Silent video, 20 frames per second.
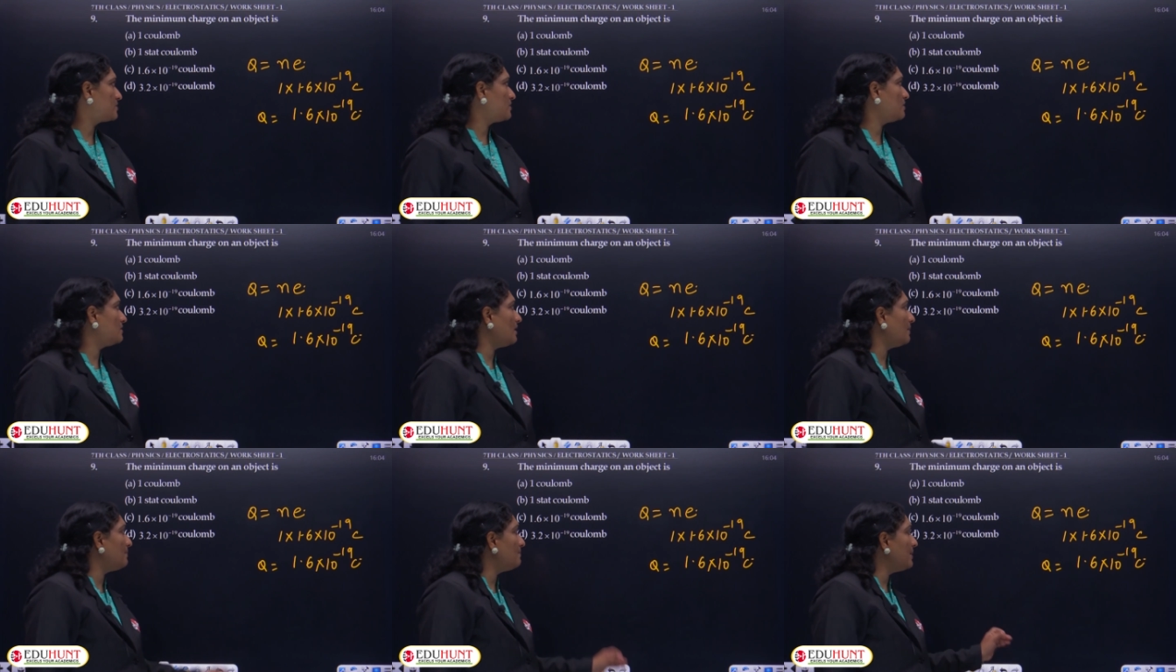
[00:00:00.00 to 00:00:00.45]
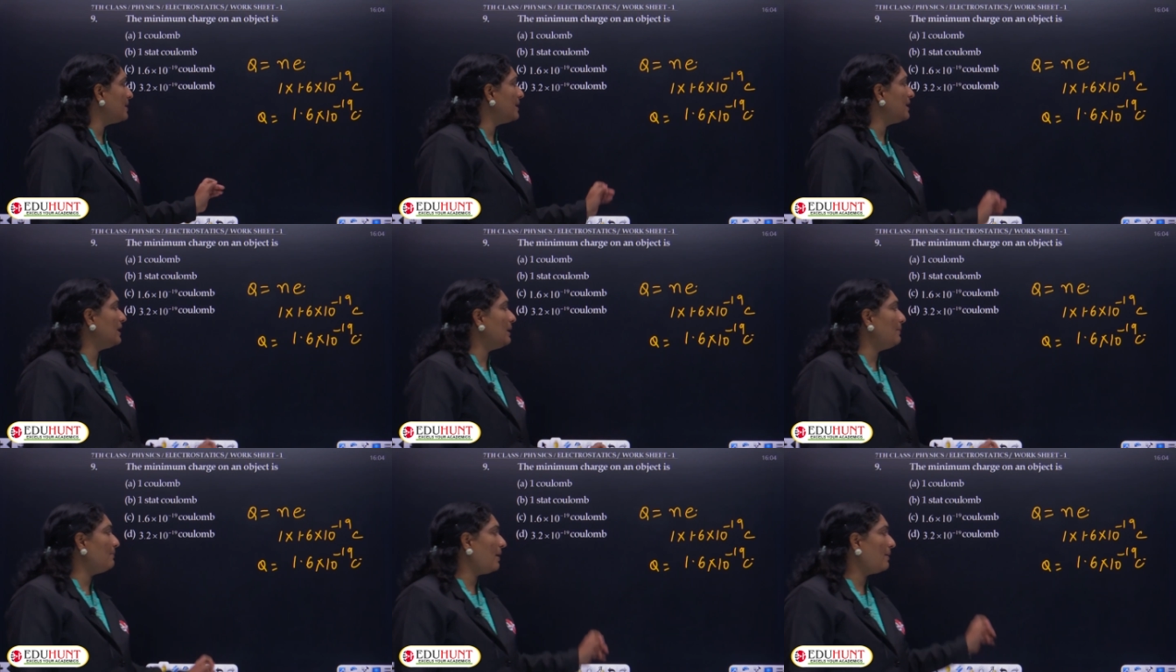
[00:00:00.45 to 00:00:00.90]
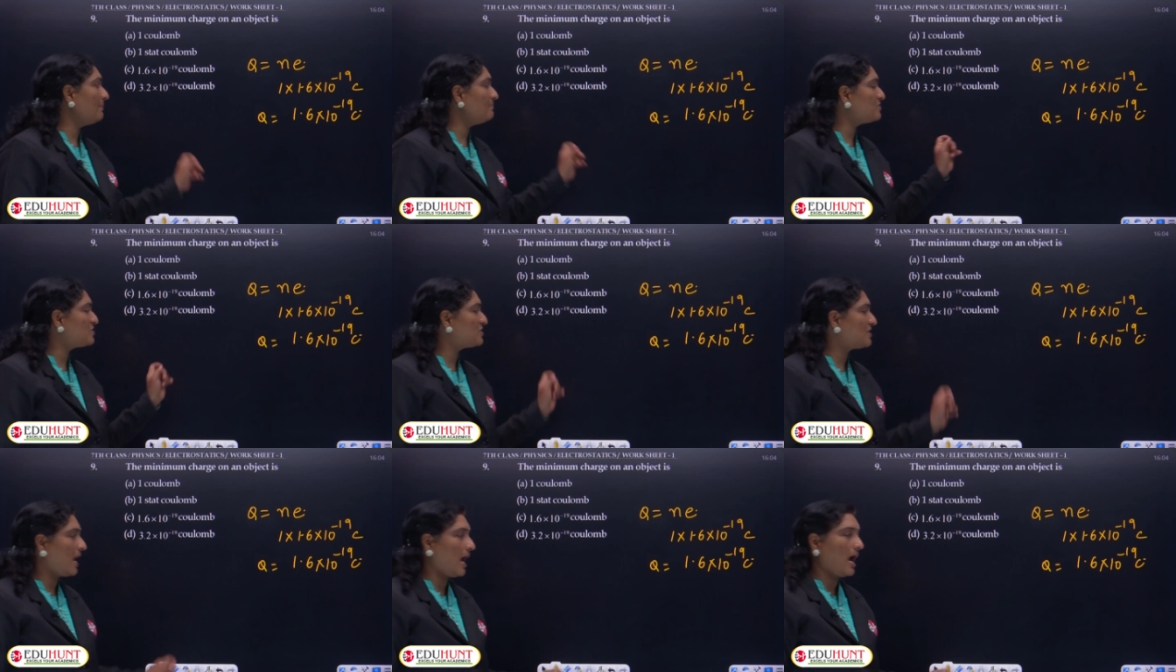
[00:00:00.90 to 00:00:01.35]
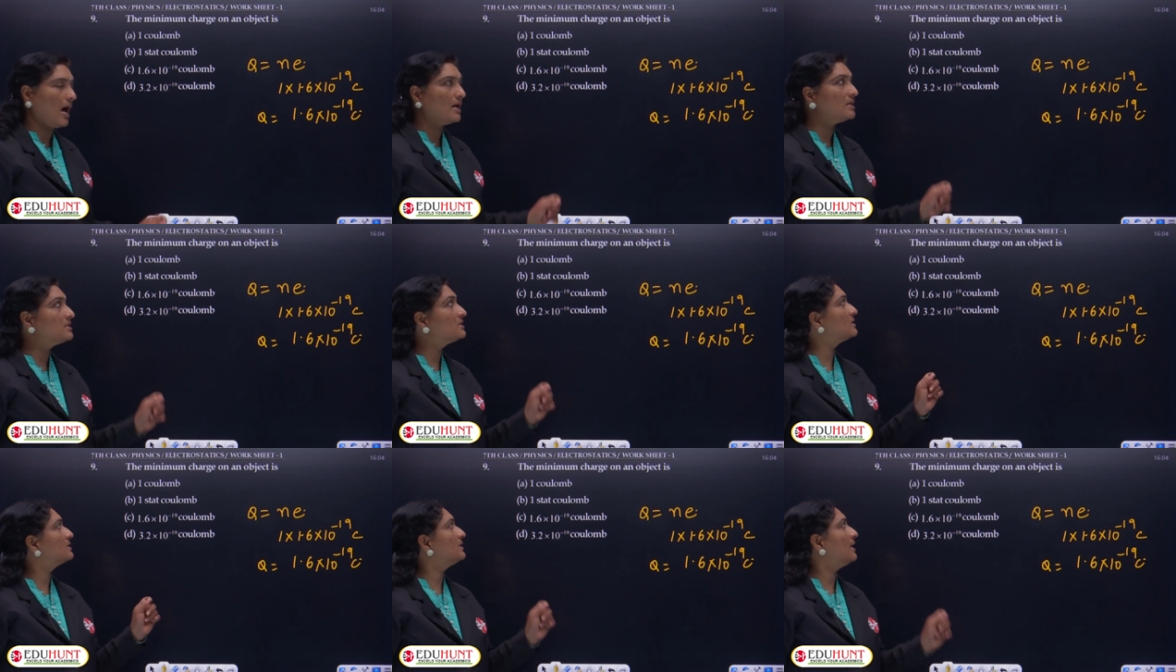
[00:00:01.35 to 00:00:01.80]
So the minimum
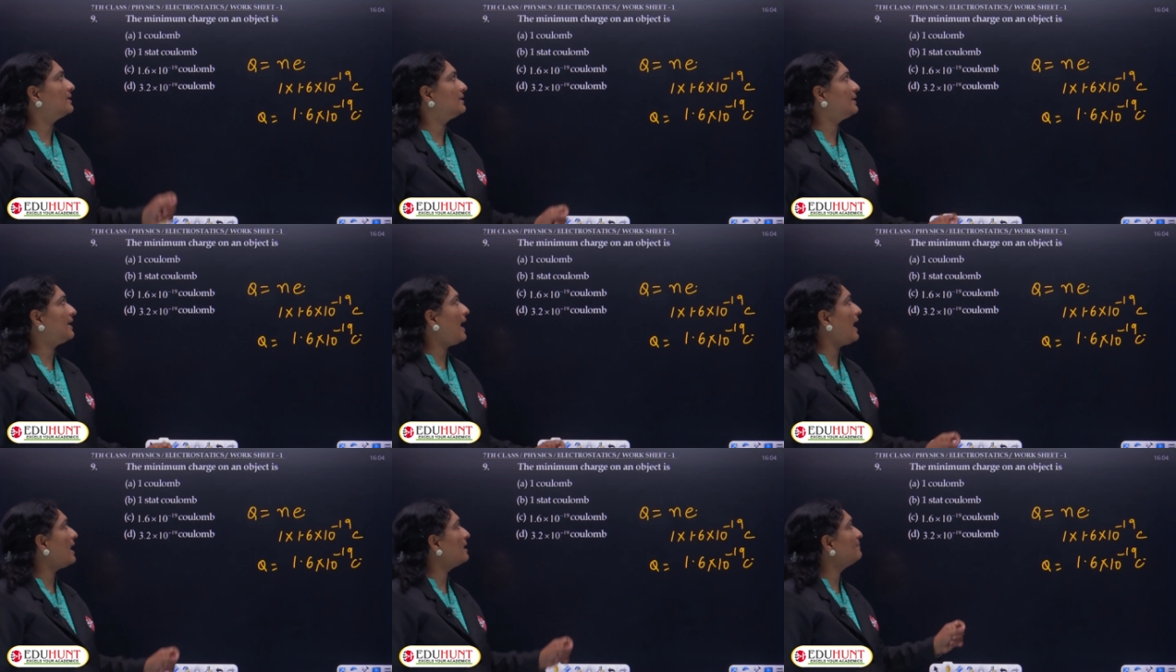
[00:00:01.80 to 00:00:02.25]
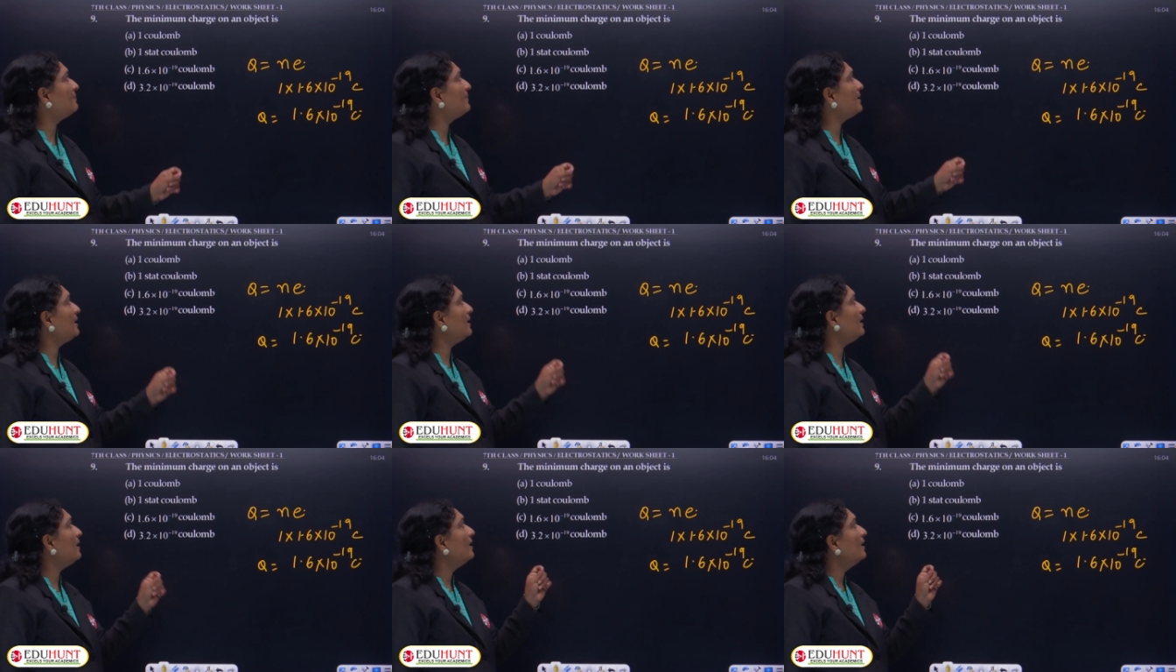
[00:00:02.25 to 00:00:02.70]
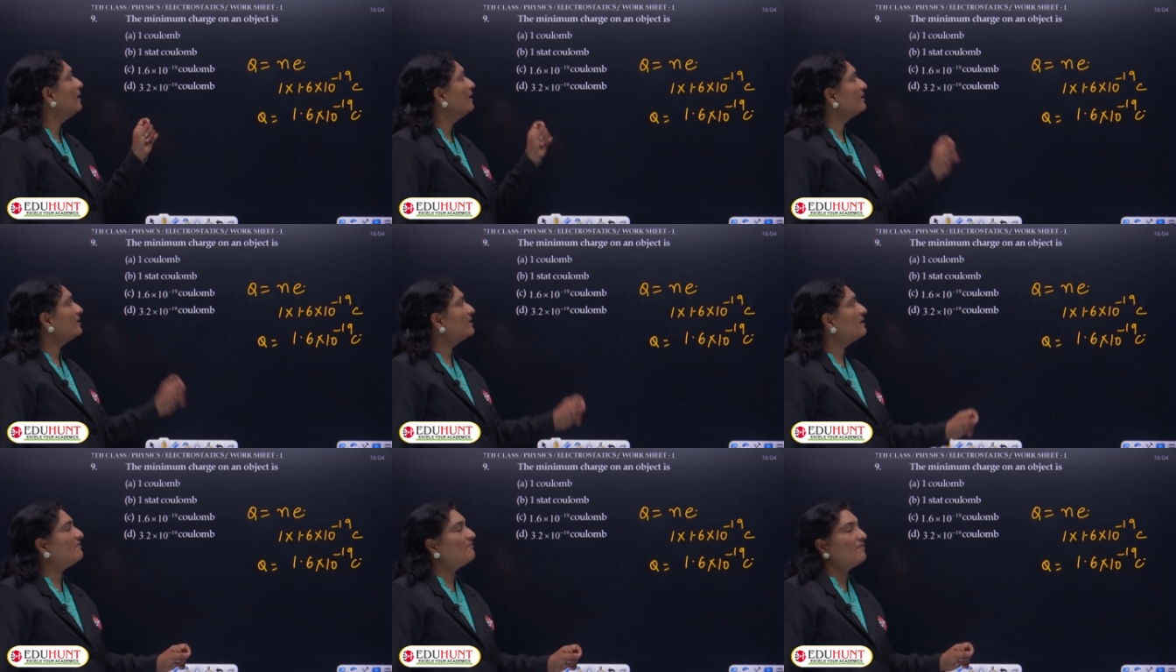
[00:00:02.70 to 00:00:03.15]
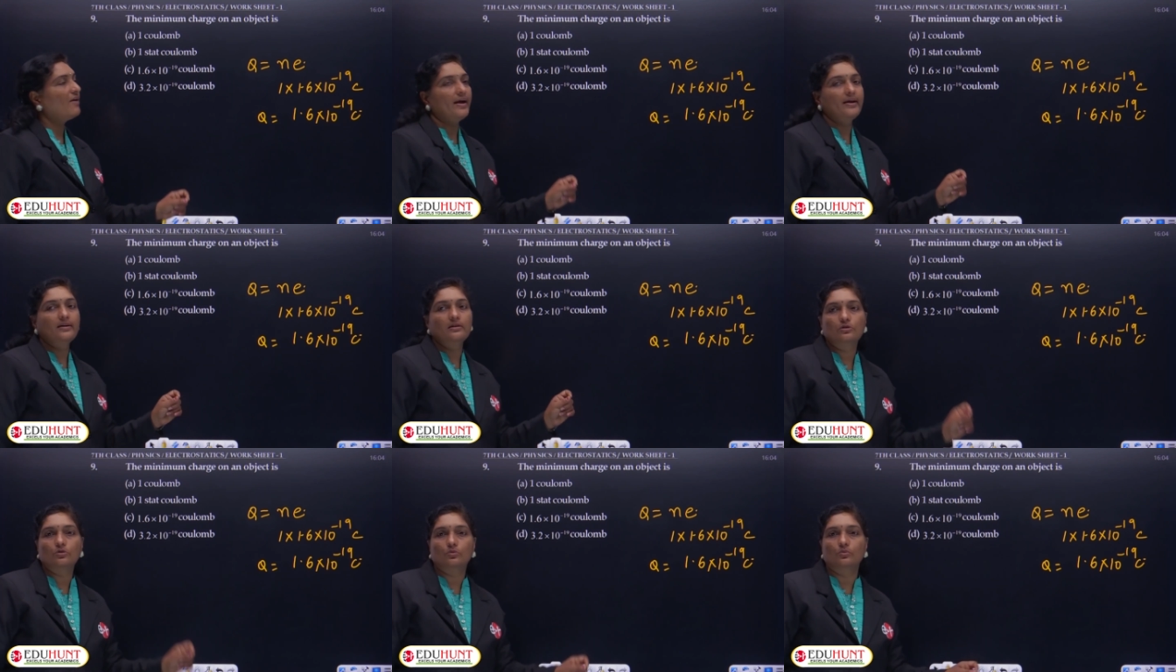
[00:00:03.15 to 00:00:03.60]
charge that can be
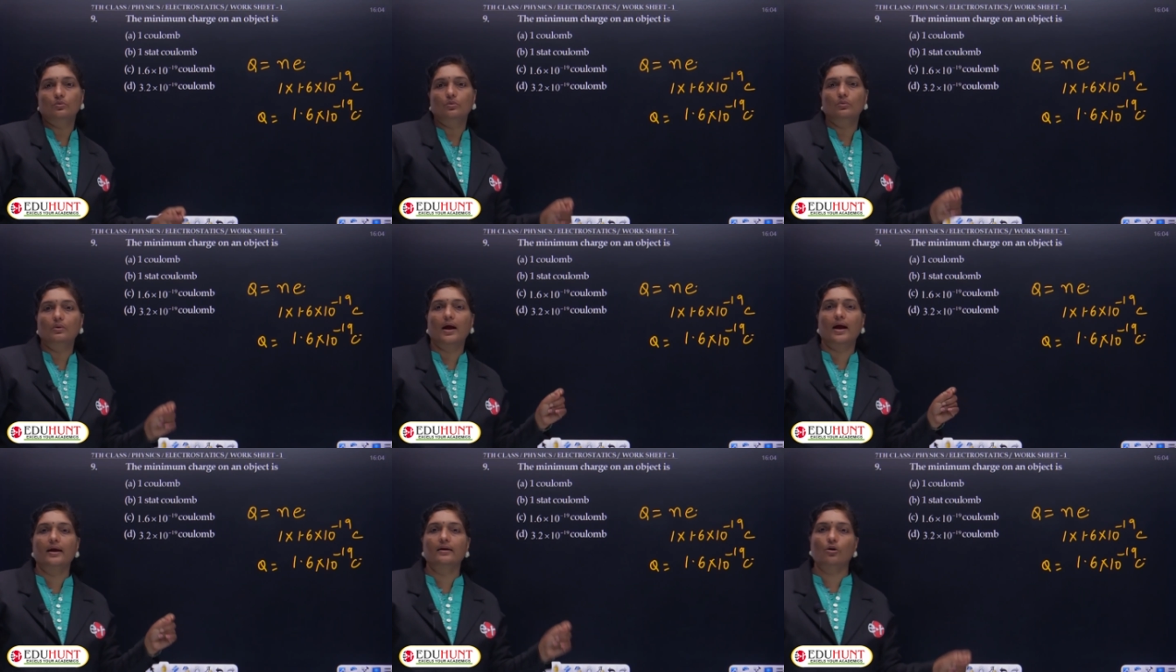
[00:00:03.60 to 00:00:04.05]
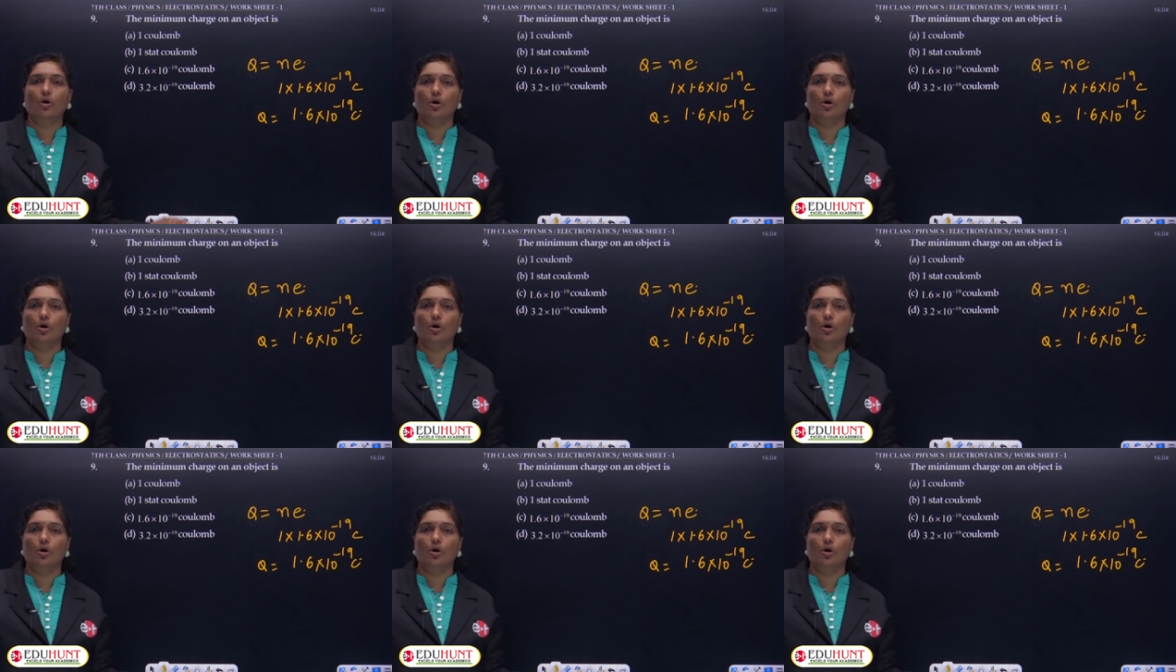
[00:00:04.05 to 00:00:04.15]
given to an